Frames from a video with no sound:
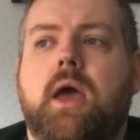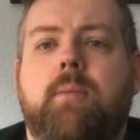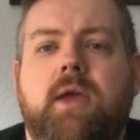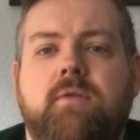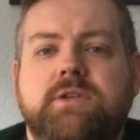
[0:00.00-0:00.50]

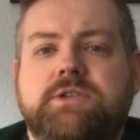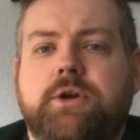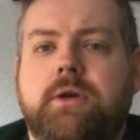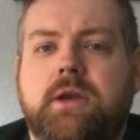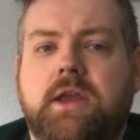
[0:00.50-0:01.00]
I haven't
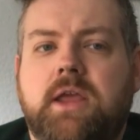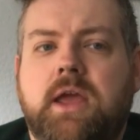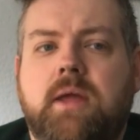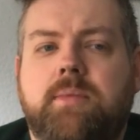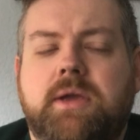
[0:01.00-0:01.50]
started it
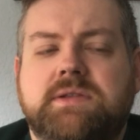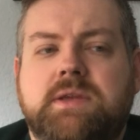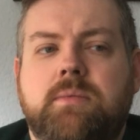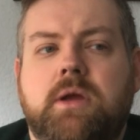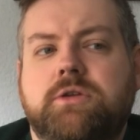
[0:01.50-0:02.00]
yet because
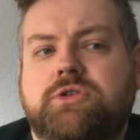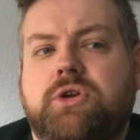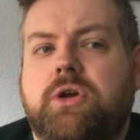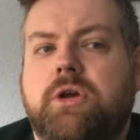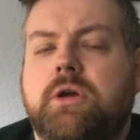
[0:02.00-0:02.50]
I'm not
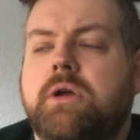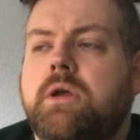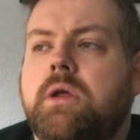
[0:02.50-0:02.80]
sure